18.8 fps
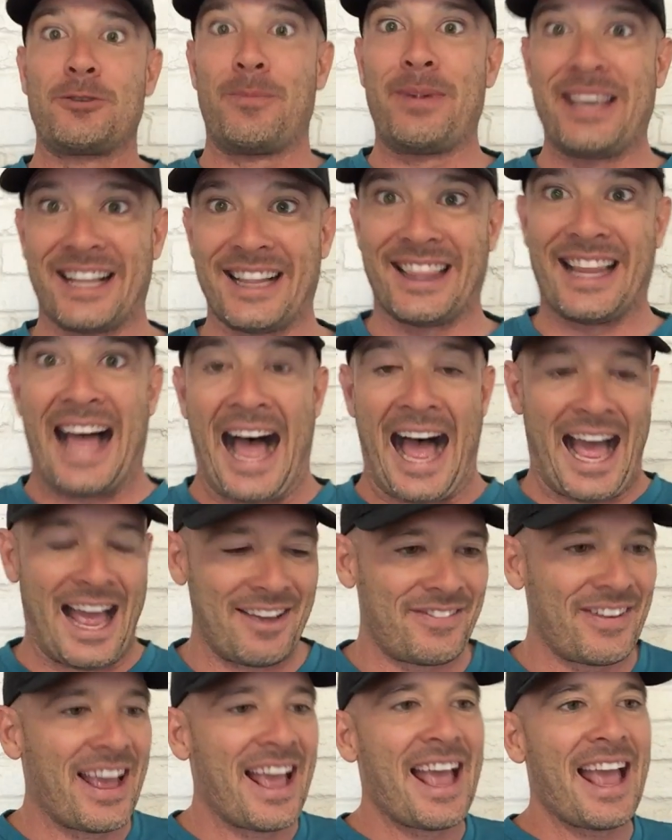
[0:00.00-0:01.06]
to be
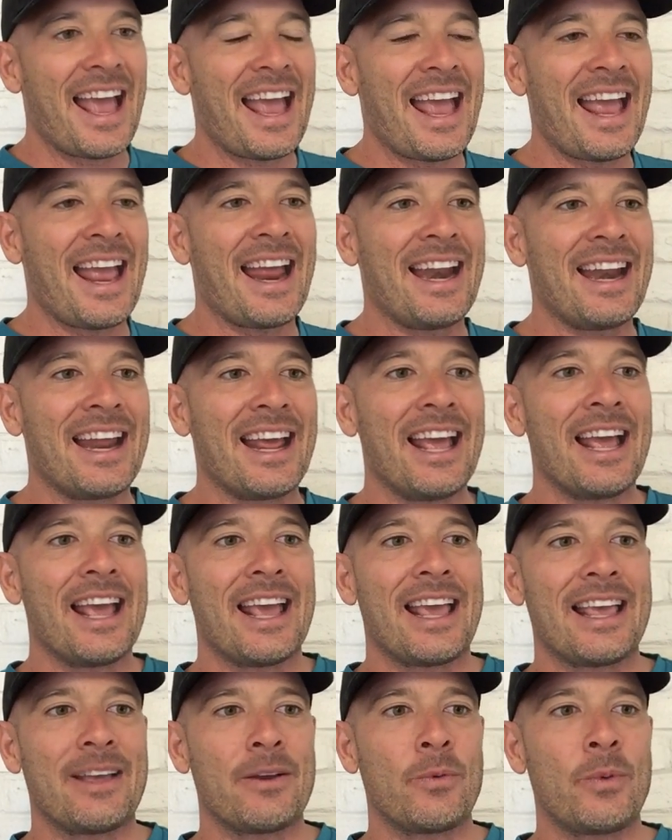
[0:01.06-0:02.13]
alive. And
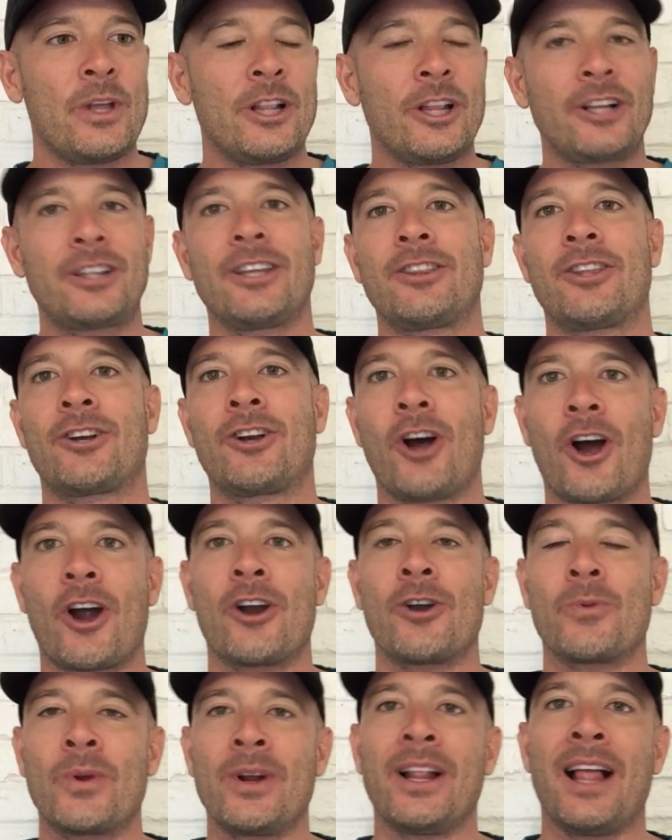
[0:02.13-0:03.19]
we looked at the car
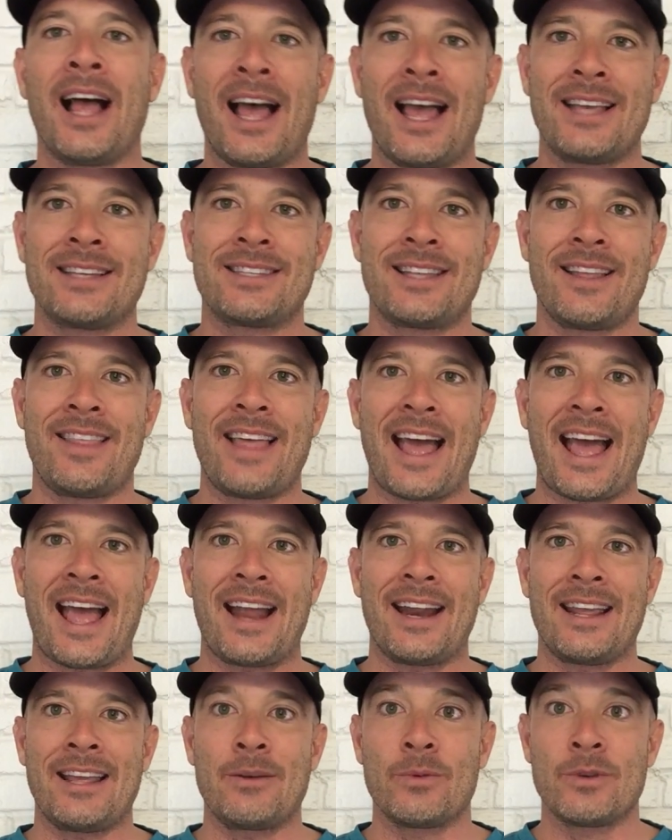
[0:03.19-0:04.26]
and realized
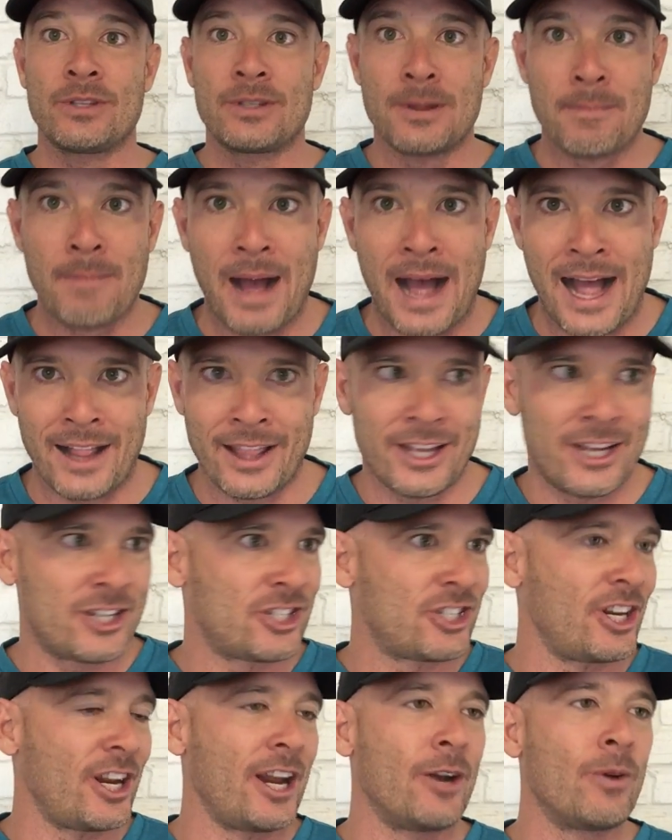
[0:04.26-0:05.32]
that it was
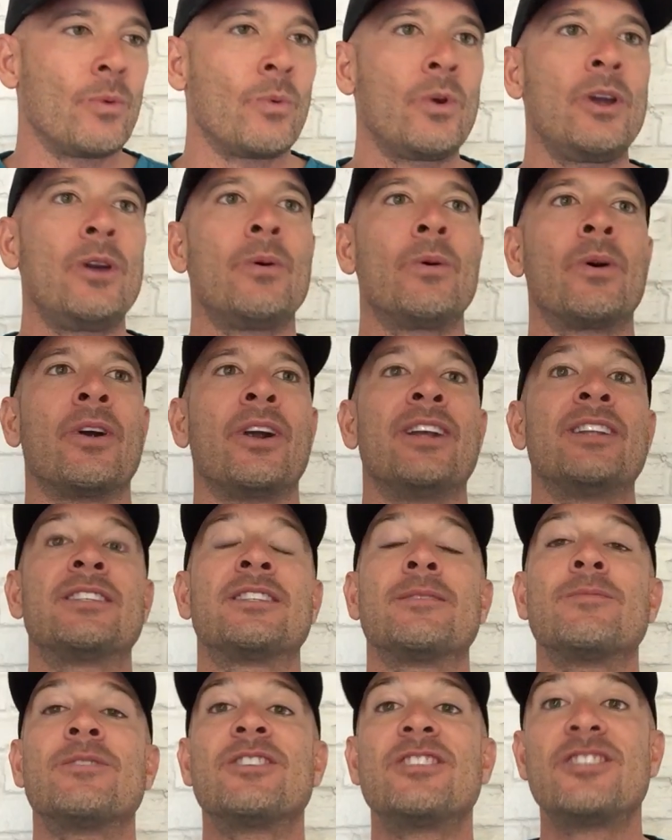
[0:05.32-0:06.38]
demolished and we were in
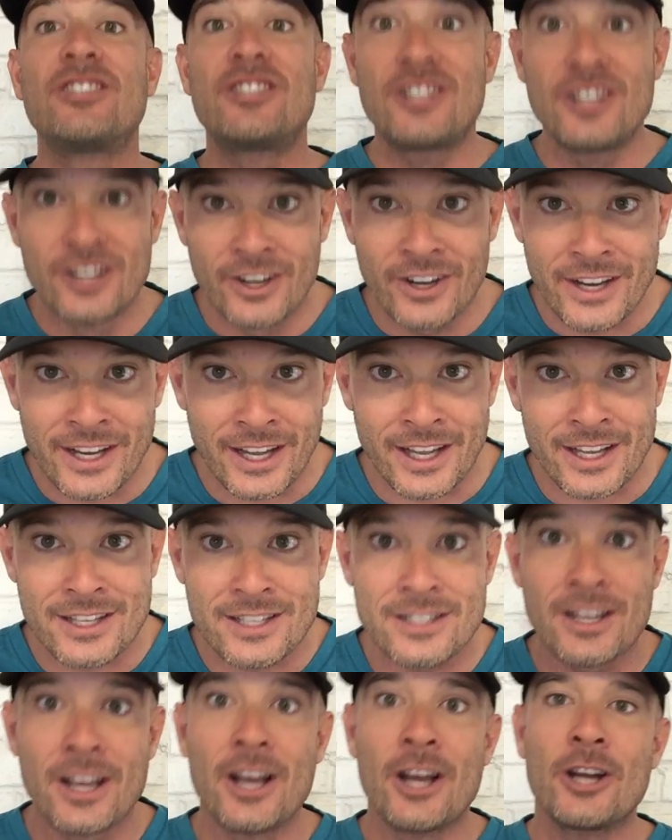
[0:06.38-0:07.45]
some
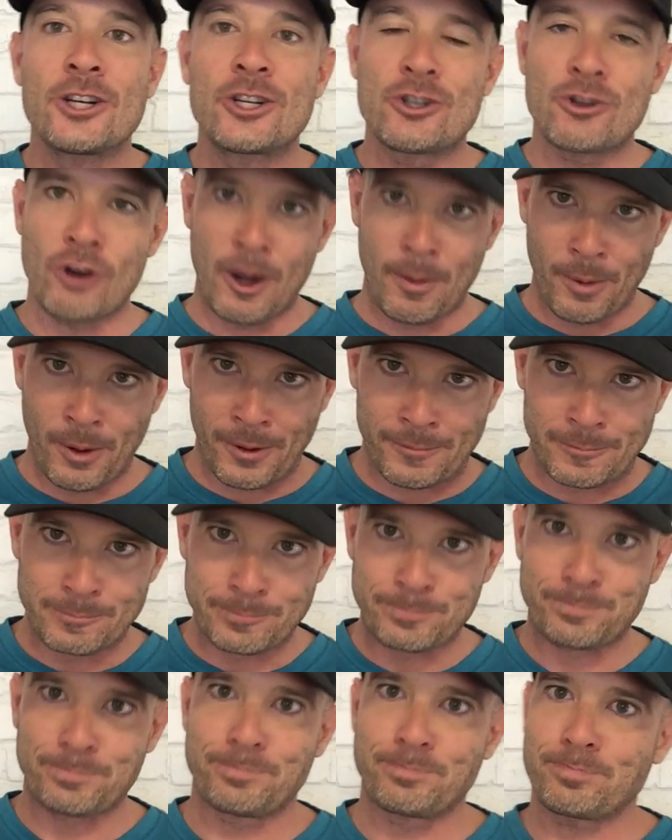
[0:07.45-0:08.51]
serious trouble.
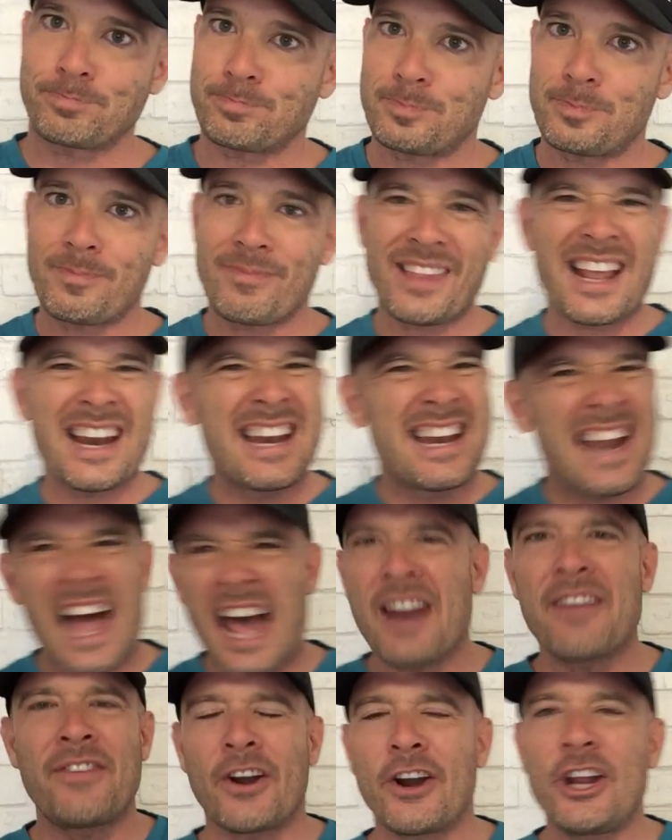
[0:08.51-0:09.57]

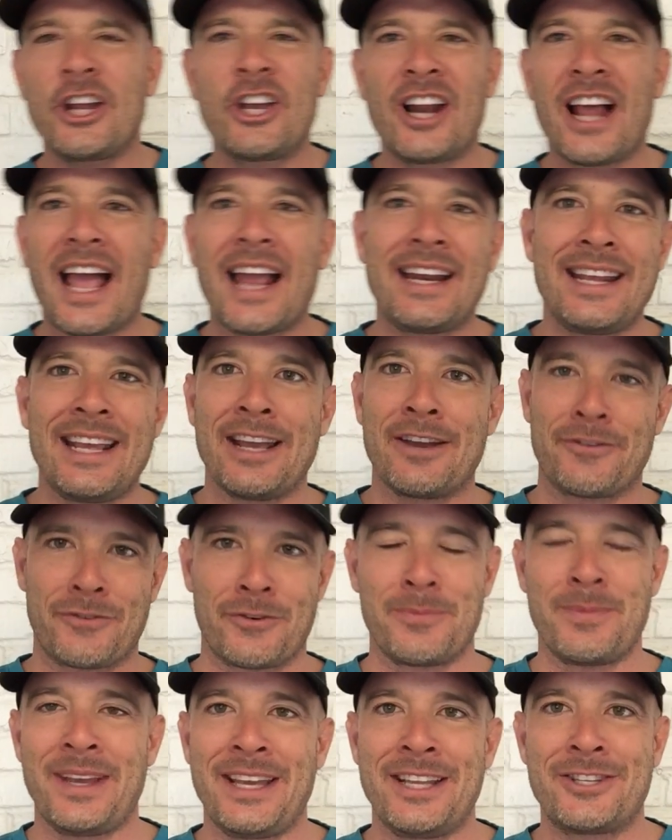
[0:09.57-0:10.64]
Not a very good idea for
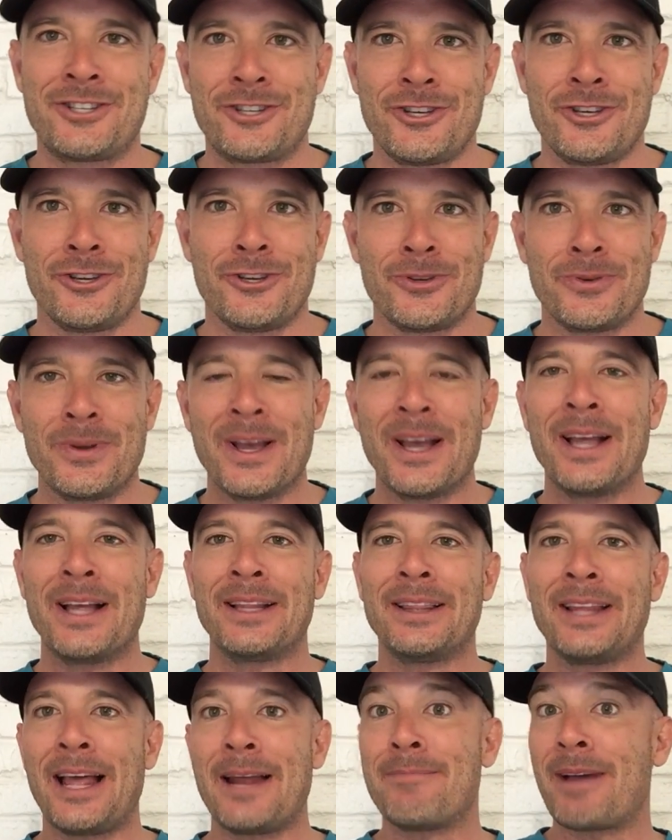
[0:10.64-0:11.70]
me to
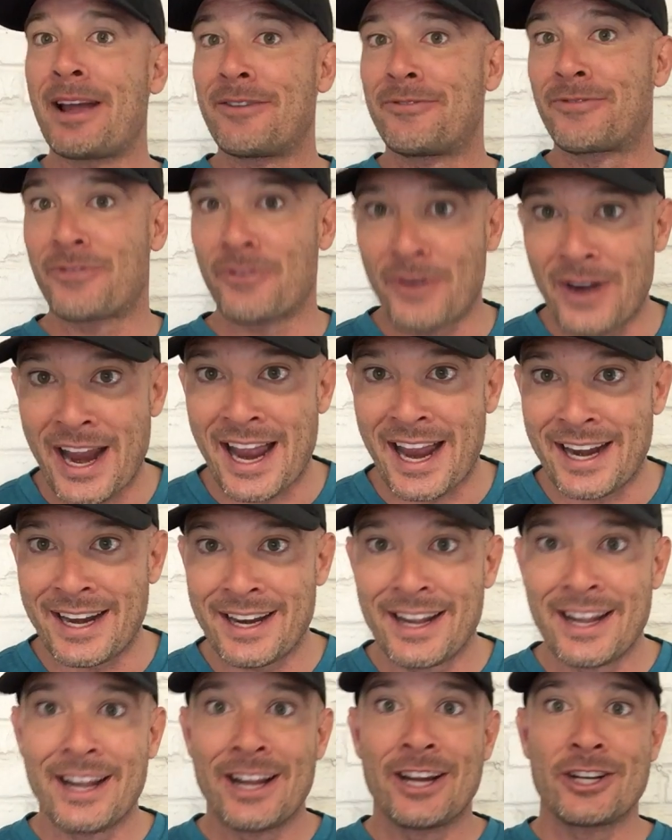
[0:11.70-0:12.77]
let my
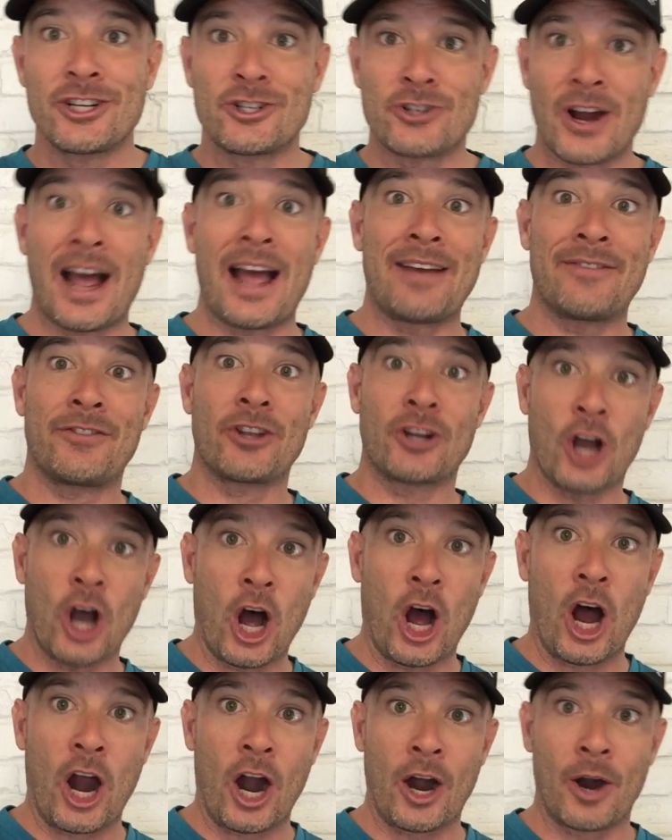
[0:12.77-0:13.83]
friend drive the
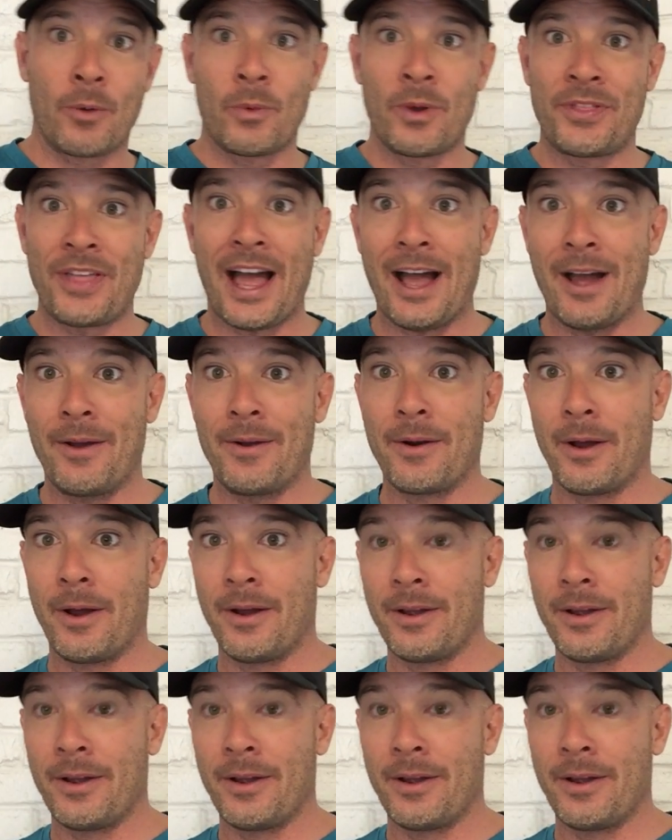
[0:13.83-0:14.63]
car without,